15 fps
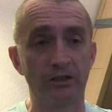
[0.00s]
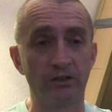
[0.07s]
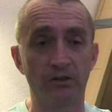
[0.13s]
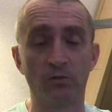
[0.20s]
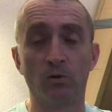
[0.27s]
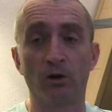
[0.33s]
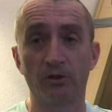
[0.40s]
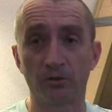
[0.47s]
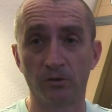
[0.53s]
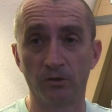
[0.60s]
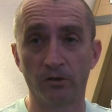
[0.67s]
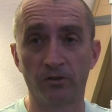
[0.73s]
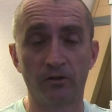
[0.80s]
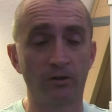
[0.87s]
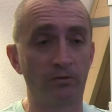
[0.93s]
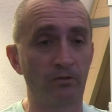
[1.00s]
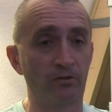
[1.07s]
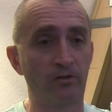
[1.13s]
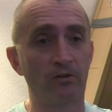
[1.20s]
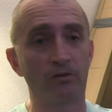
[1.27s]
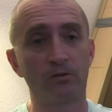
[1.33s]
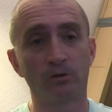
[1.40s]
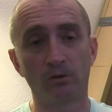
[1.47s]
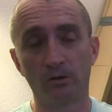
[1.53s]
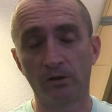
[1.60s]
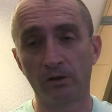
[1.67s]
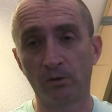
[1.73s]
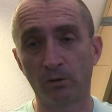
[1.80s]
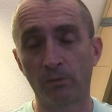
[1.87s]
You need to wash all the surfaces, all the